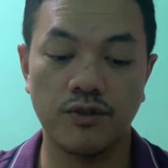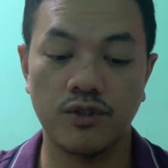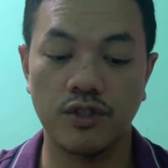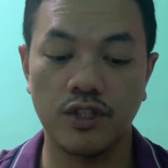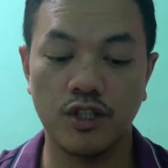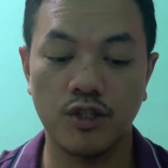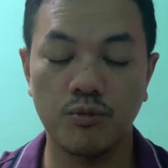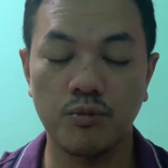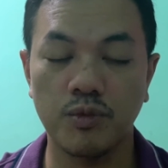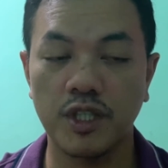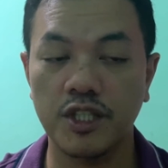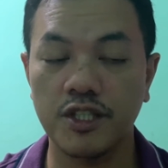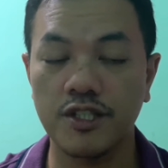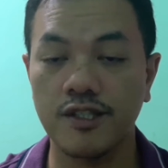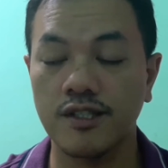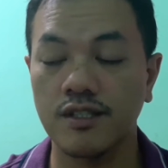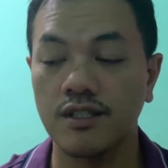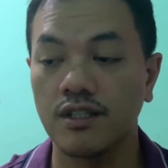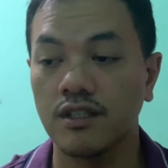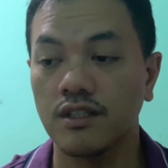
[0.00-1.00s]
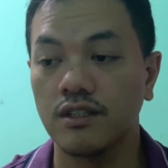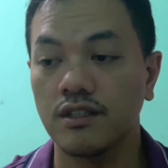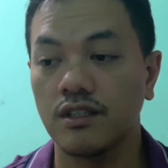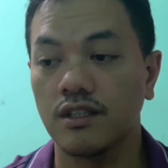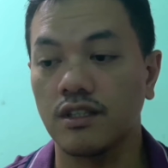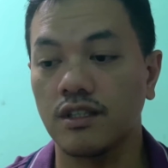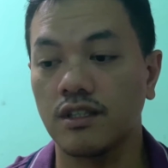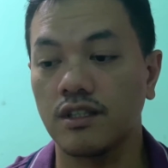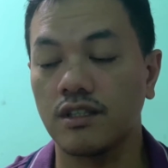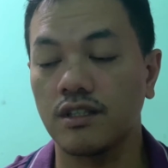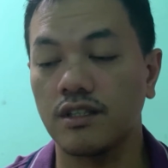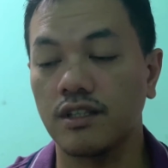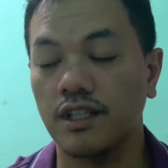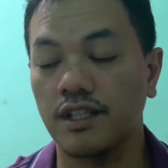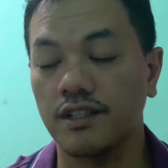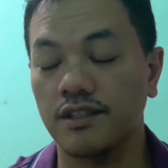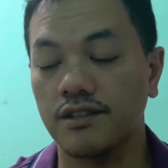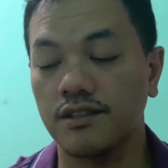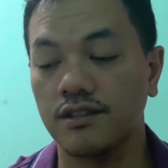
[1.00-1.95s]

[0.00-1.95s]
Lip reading: your earbuds, like